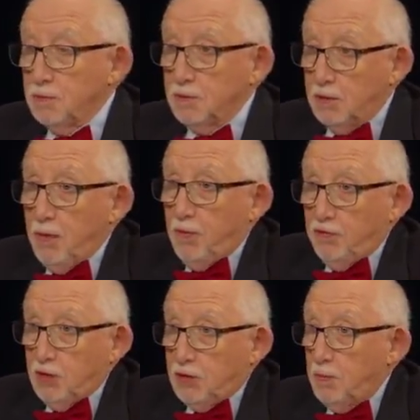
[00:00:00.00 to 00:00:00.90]
some have
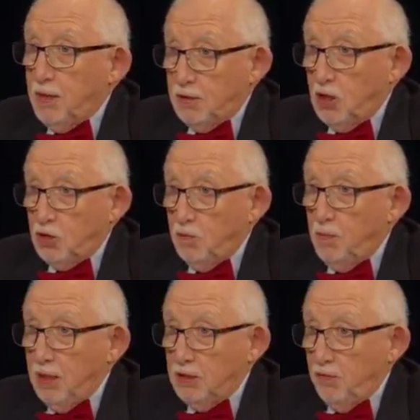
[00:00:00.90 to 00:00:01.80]
just made such a
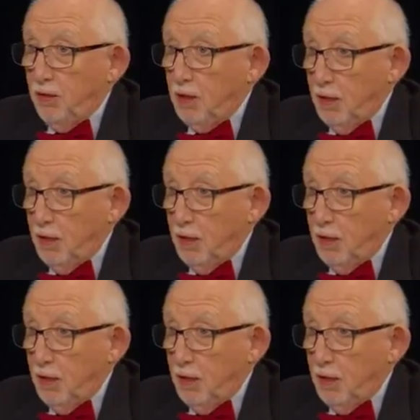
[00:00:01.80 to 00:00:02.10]
mess of it,